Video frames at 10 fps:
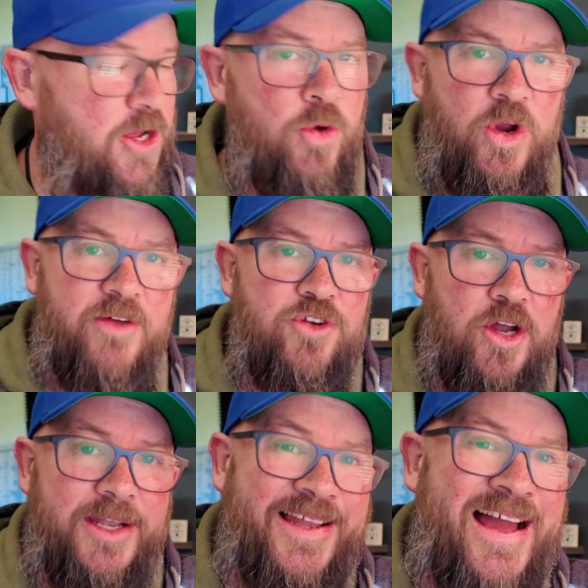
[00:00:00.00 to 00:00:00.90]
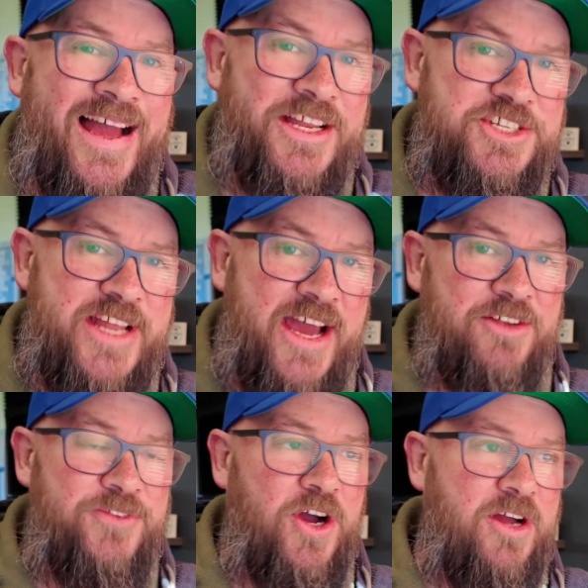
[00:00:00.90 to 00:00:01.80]
When I've got large
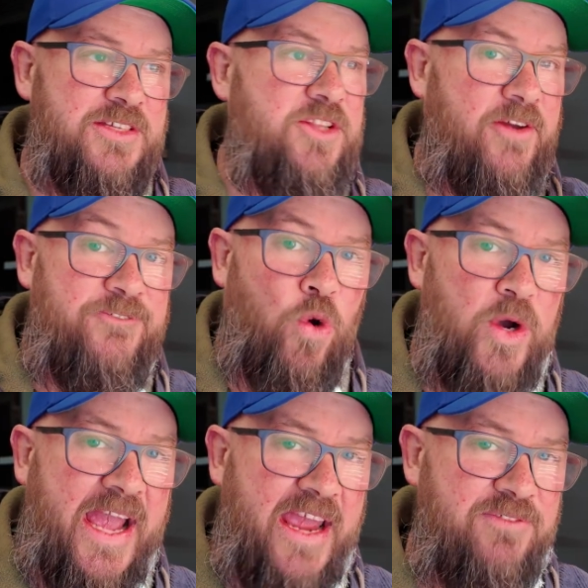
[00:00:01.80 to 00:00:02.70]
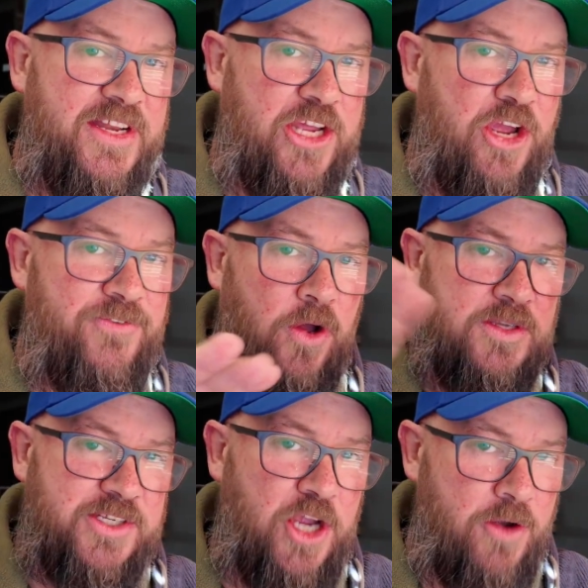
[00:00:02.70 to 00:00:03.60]
data files, like 4K video
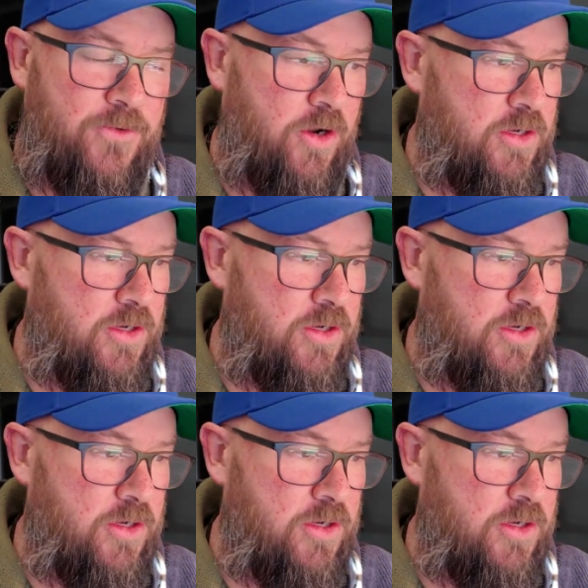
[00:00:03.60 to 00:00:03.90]
files that go for a